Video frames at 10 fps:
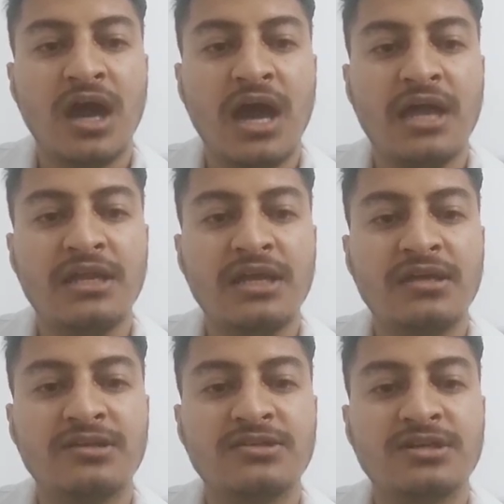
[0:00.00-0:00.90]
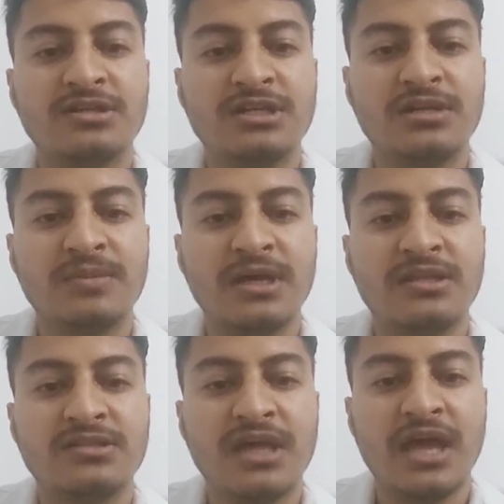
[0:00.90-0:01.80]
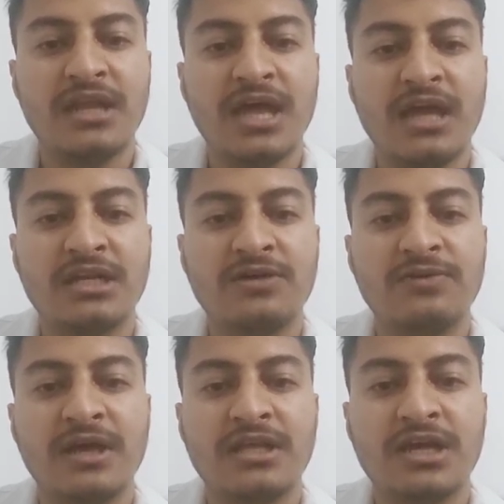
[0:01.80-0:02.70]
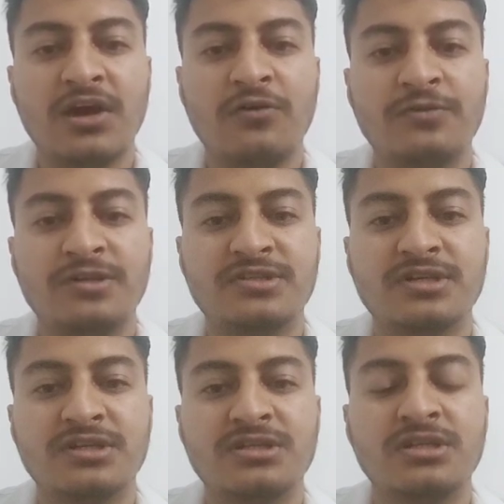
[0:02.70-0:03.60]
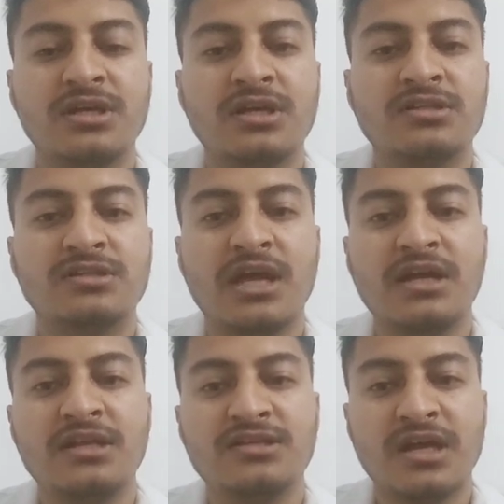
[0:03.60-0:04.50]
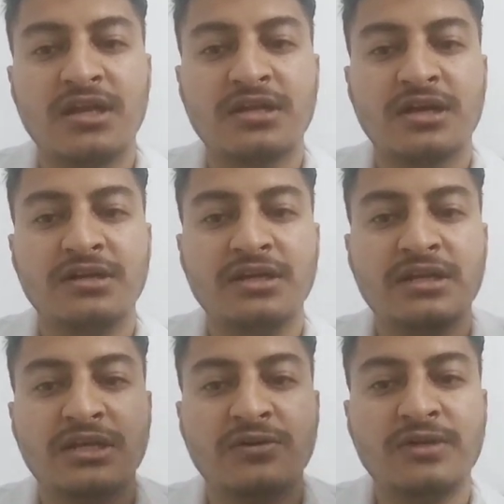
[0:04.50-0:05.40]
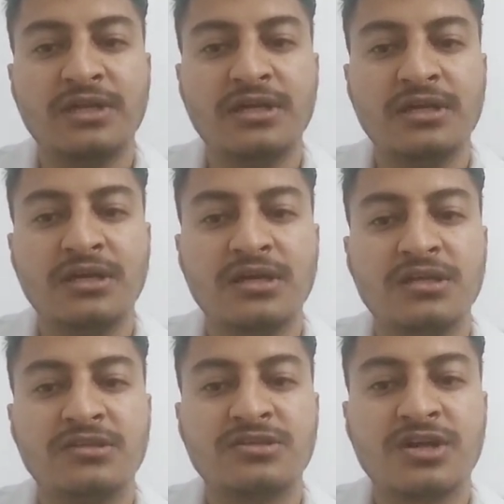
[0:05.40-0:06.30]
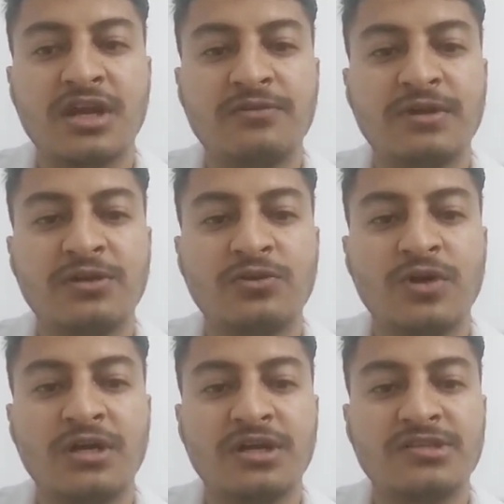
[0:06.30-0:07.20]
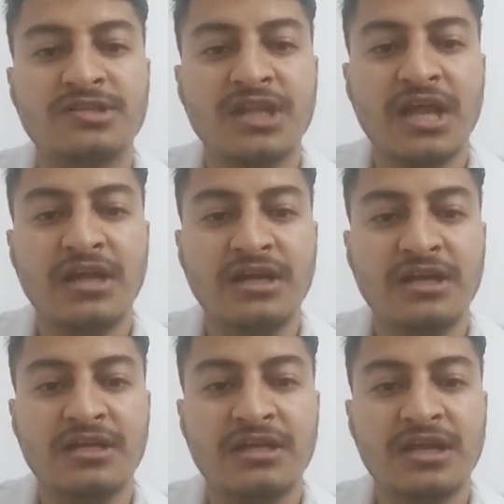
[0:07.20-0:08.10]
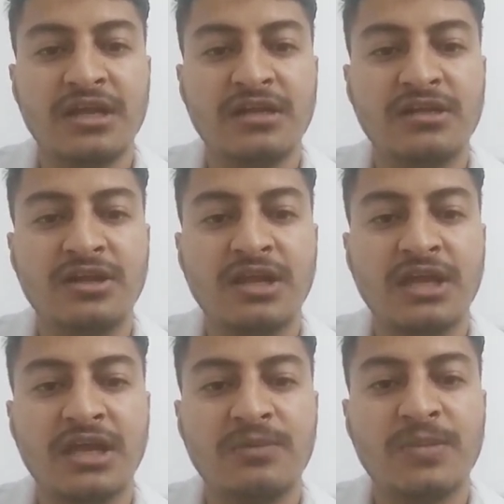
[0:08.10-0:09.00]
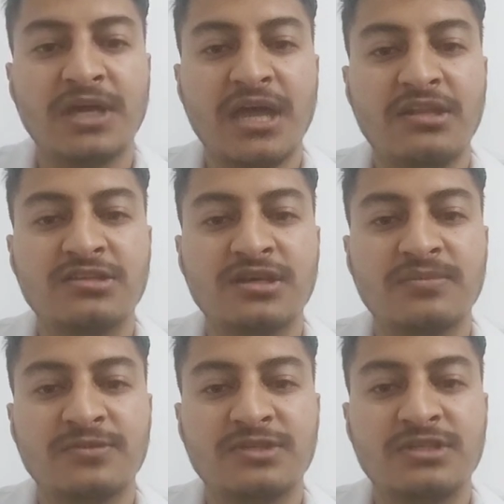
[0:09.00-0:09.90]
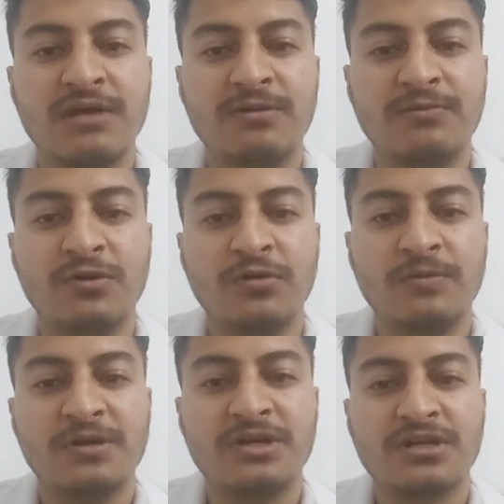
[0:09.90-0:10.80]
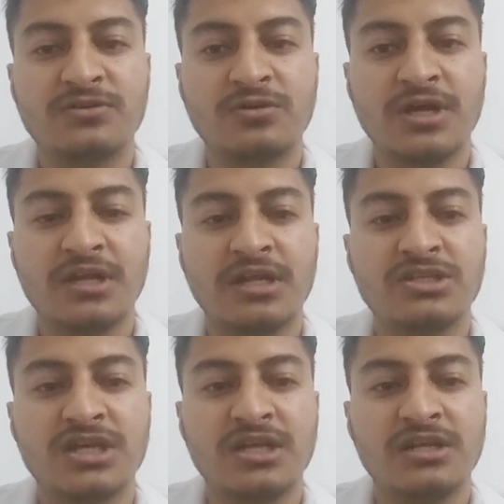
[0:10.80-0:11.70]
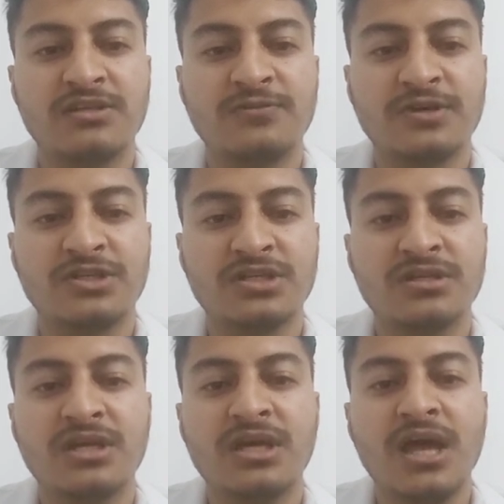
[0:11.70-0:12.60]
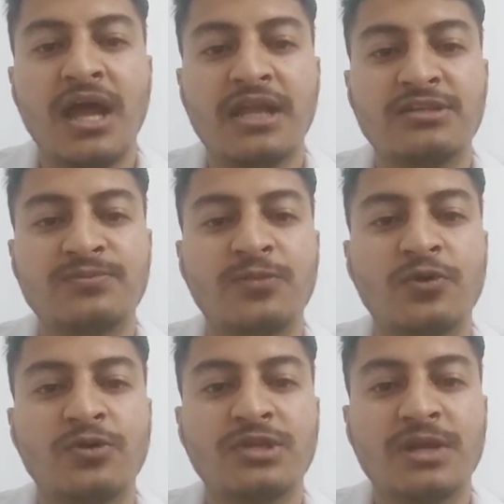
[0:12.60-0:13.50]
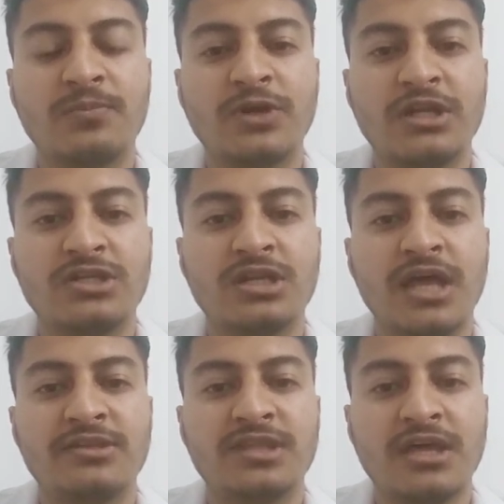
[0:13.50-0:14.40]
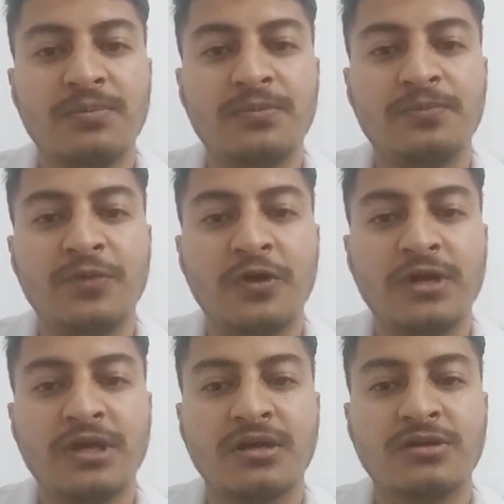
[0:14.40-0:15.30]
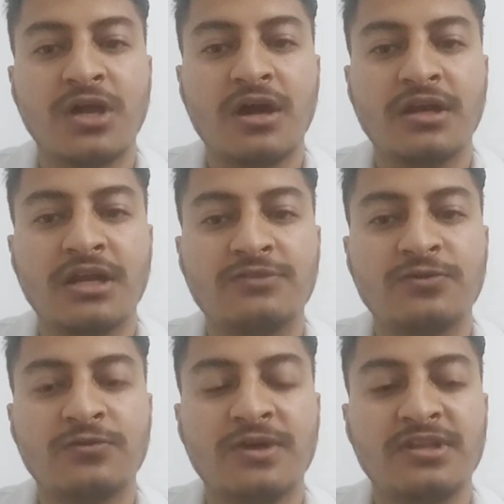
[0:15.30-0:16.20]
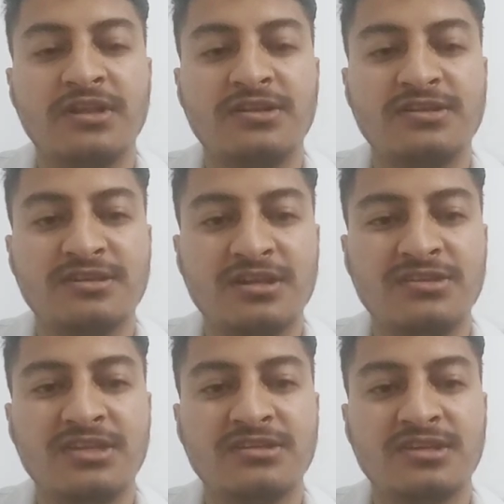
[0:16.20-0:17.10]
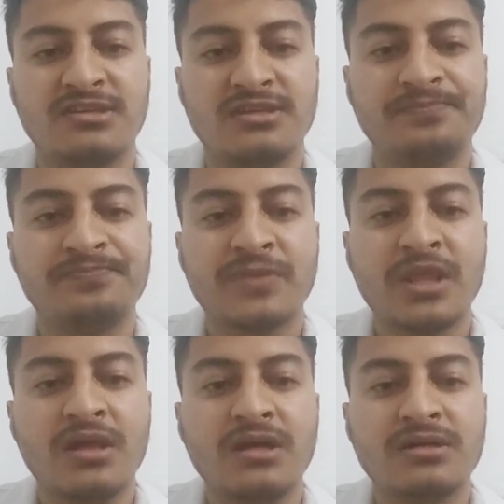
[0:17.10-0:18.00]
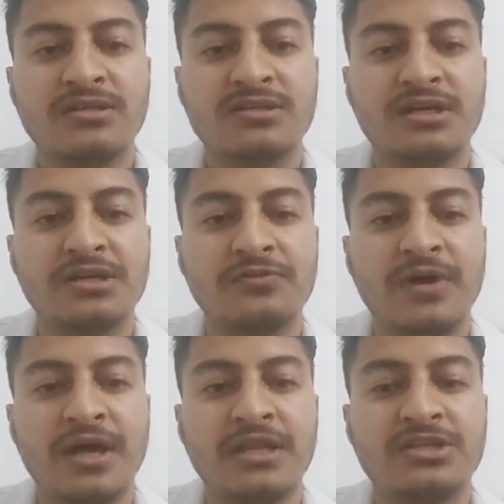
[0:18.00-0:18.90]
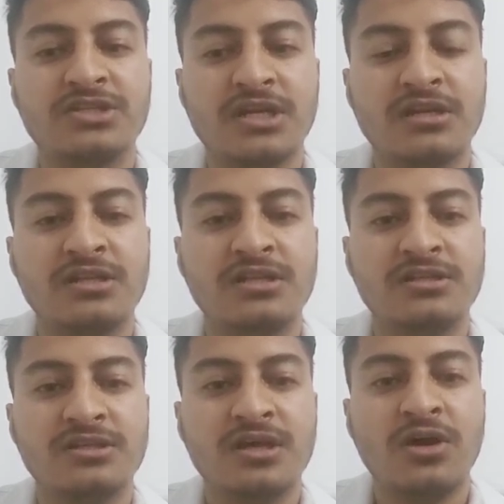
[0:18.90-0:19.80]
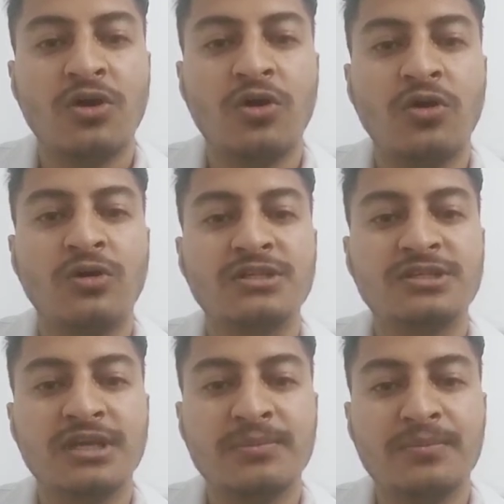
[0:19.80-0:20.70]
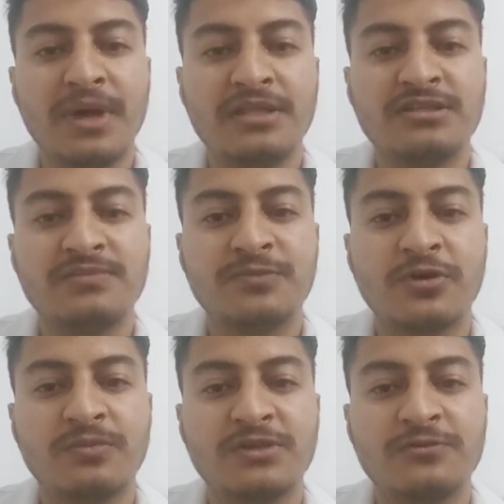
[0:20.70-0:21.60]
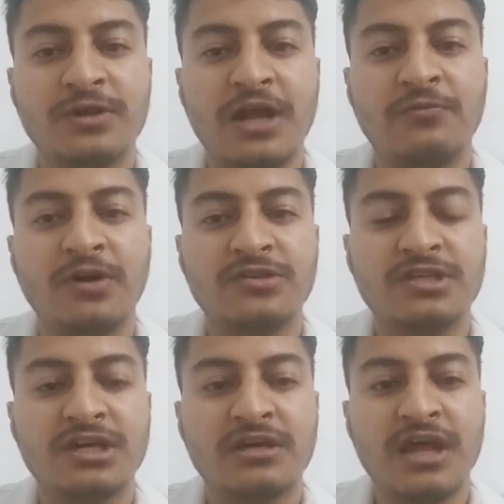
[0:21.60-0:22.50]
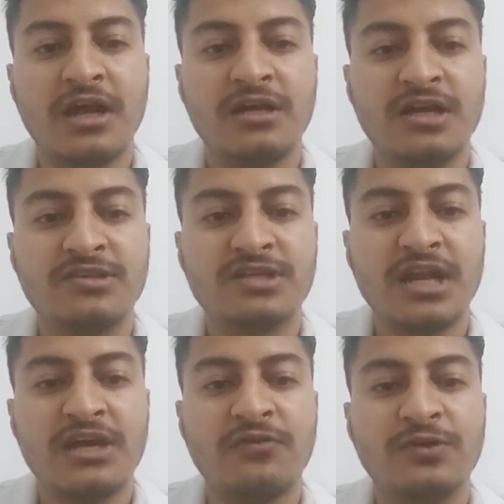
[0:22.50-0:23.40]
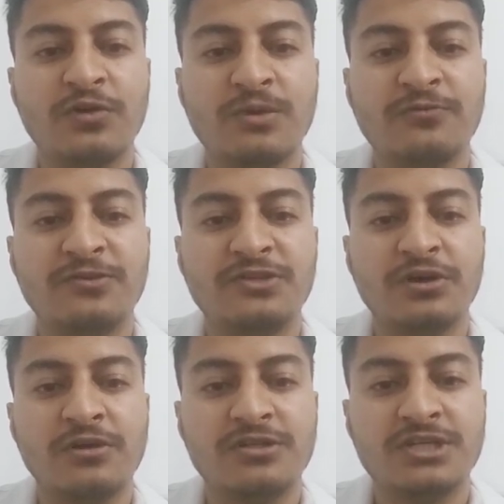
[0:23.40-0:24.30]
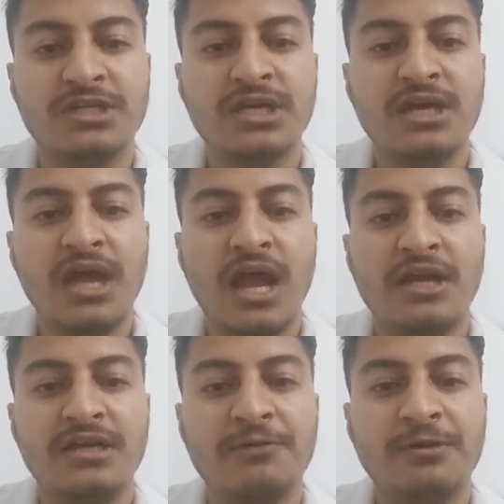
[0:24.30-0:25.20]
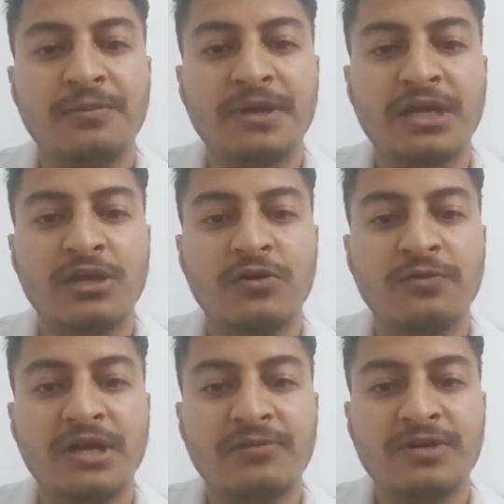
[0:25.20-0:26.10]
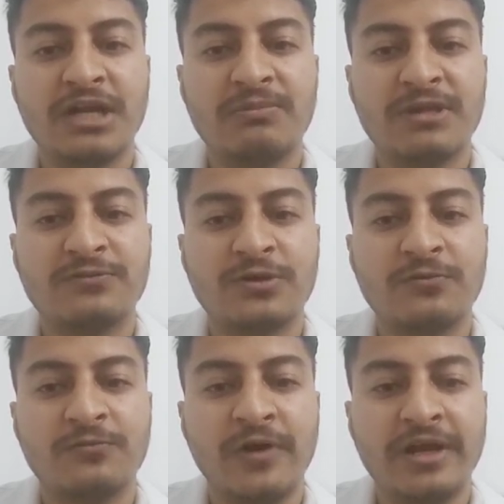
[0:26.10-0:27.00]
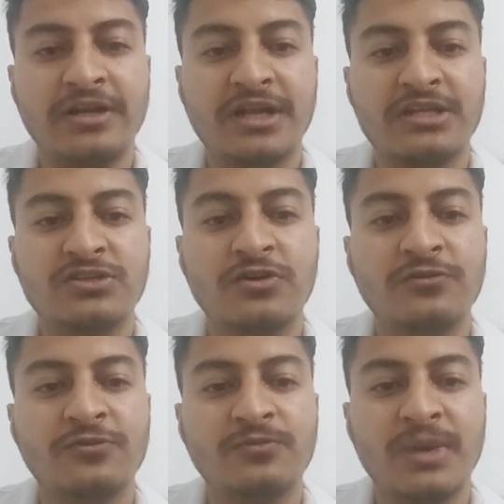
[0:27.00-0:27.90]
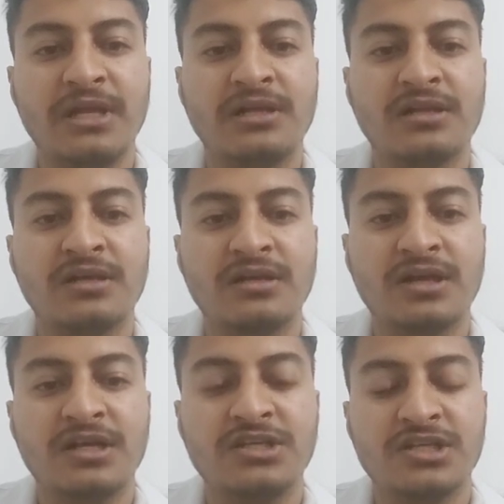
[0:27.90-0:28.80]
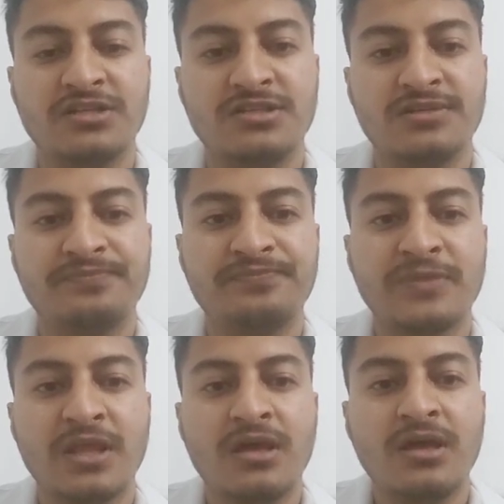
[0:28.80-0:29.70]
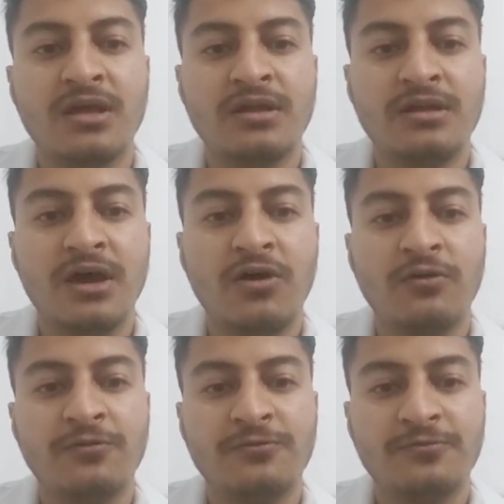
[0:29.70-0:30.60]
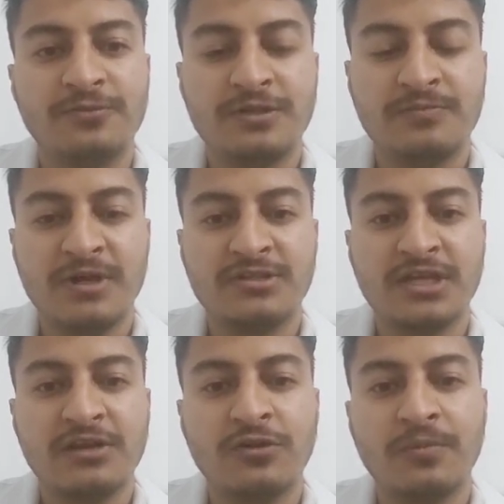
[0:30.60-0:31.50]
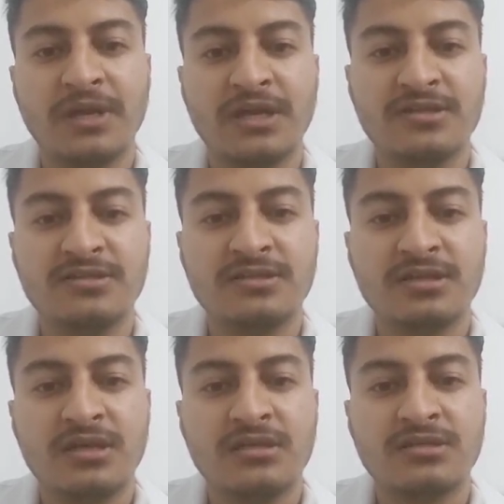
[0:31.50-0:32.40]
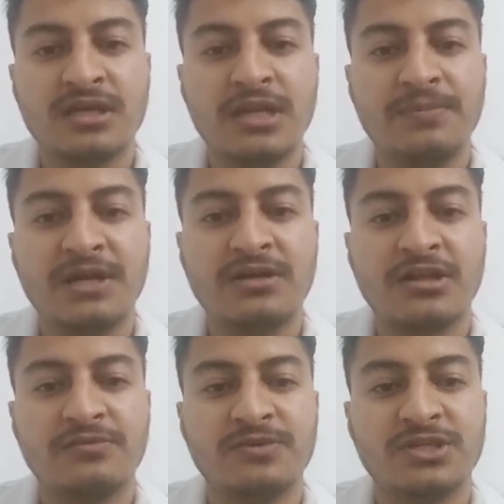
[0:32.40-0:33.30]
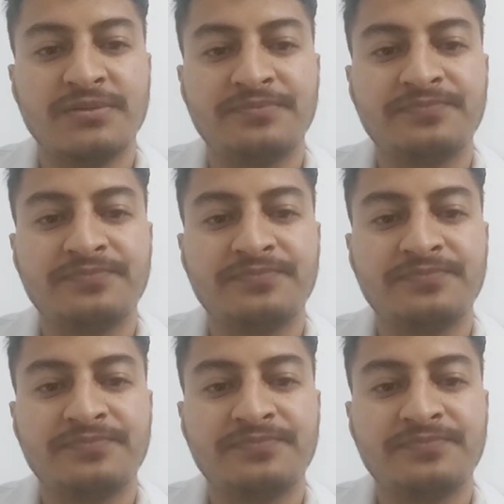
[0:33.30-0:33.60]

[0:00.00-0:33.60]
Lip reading: Ionic research remains an active area of research. Scientists are continually striving to understand their intricate mechanisms, develop novel drugs to target channel dysfunction, and explore their potential as therapeutic targets for various diseases. The study of ionic channels holds immense promise for advancing our understanding of human physiology and developing innovative treatments for a wide range of medical conditions. Now, my second topic is synaptic transmission.